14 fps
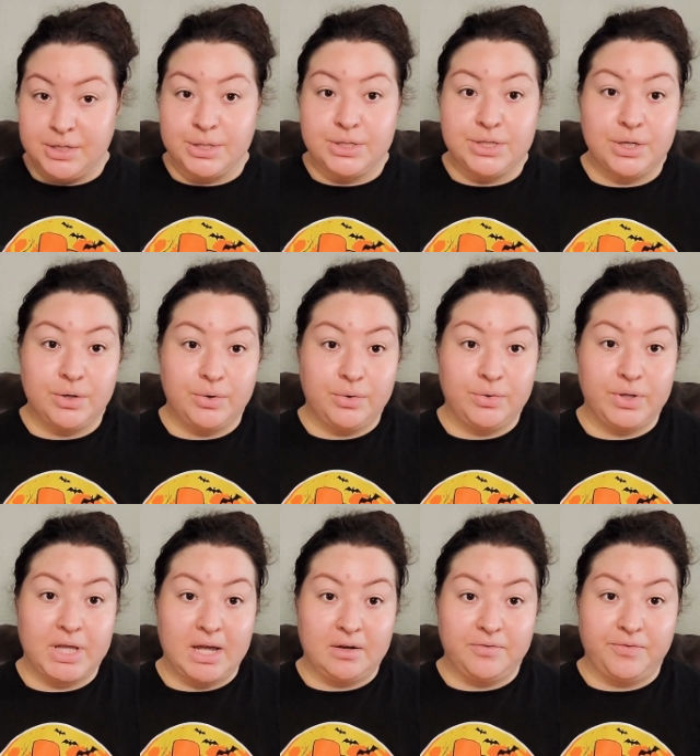So
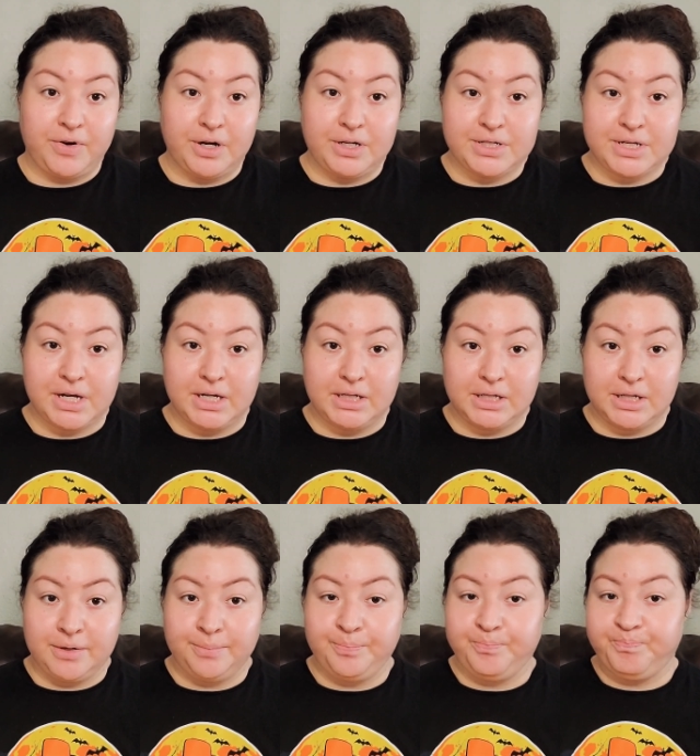that first
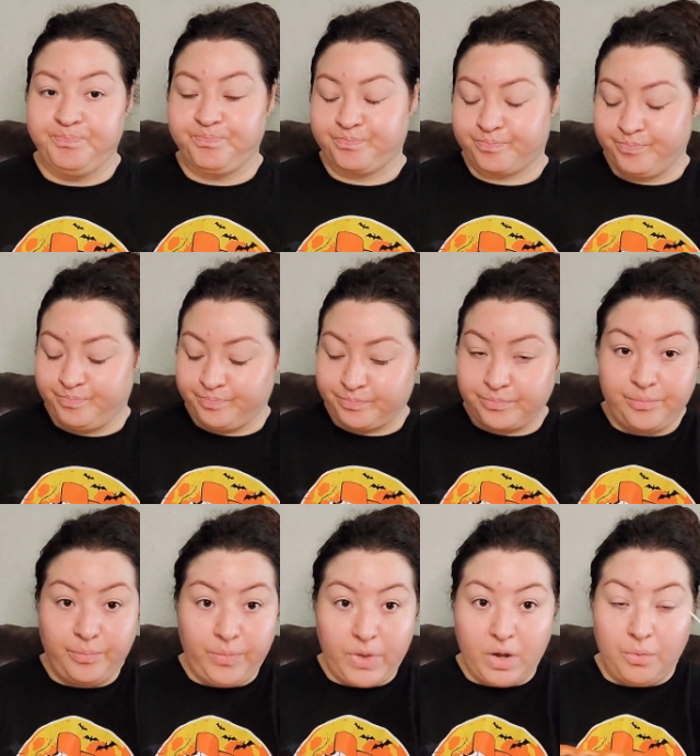color,
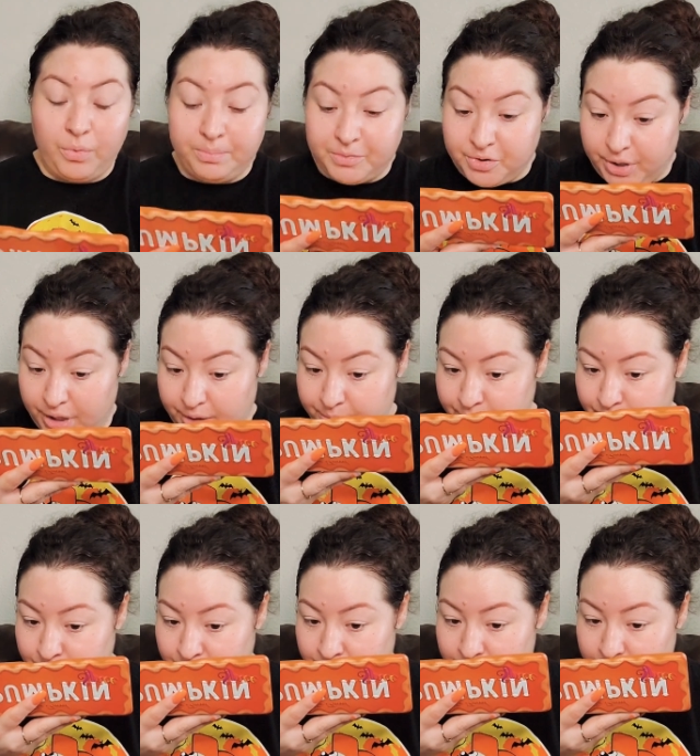whipped cream,
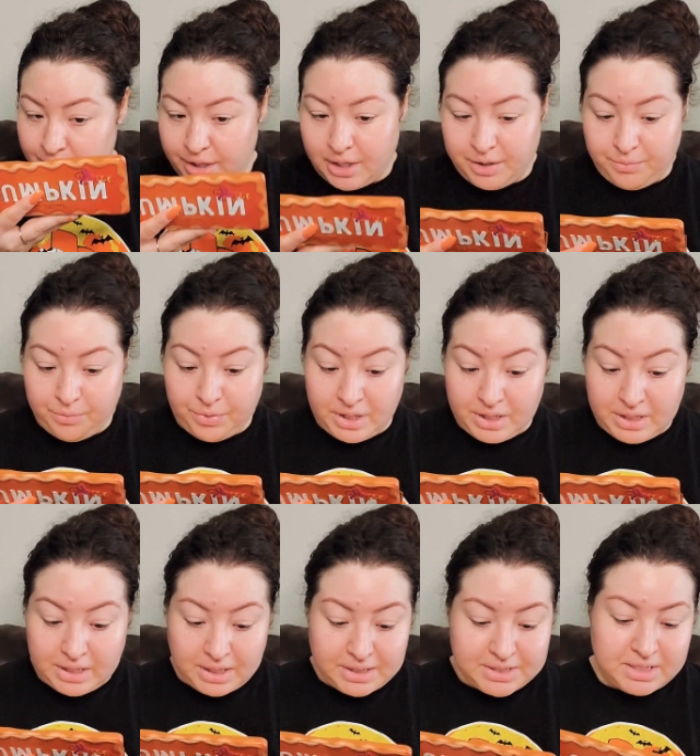I really
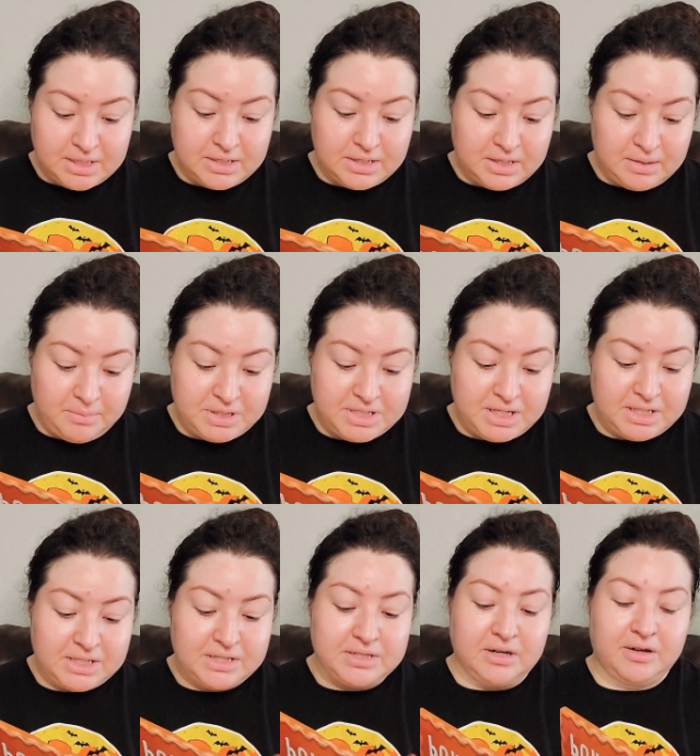liked it. Let me take
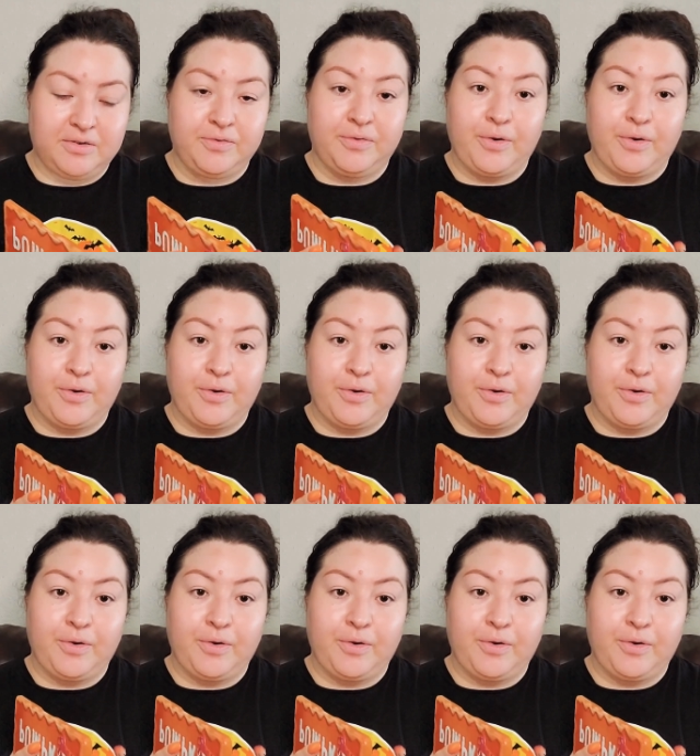this off.